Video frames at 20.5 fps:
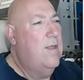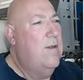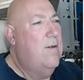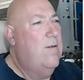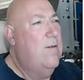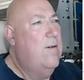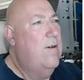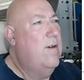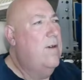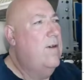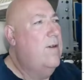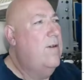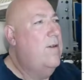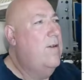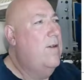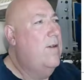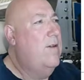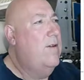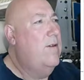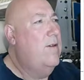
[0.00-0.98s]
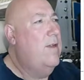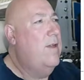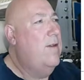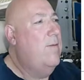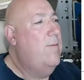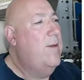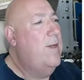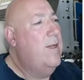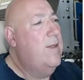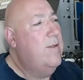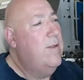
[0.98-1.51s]
Right, so that
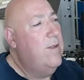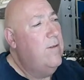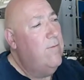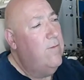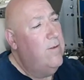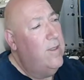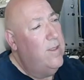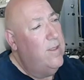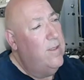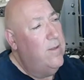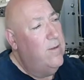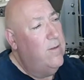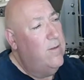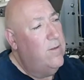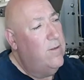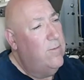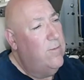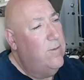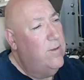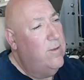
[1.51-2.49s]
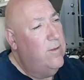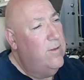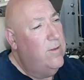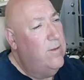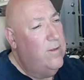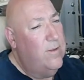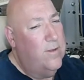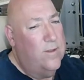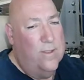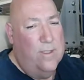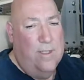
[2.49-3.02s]
makes it reusable,
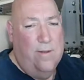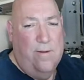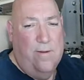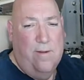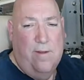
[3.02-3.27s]
does it?